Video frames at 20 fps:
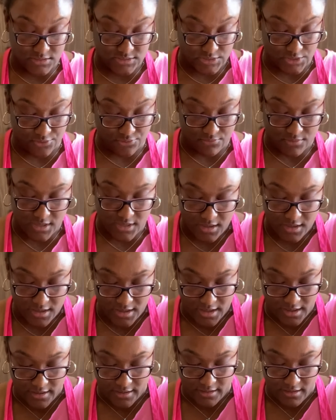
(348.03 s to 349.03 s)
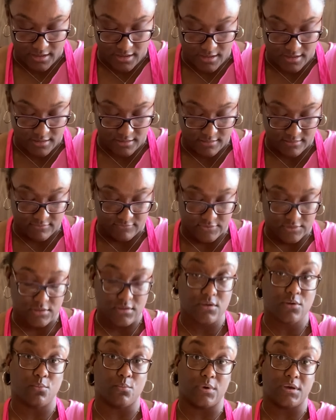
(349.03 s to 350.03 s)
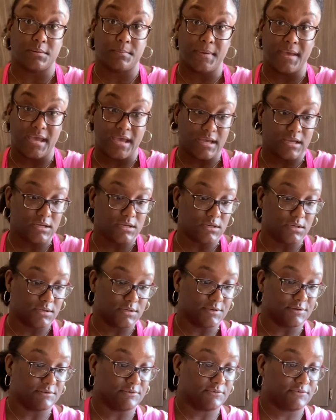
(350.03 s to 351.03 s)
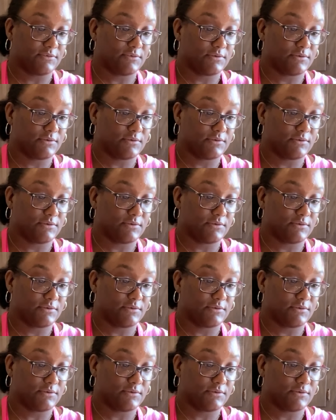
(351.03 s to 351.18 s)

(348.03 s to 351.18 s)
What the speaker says: So I have 1 pack of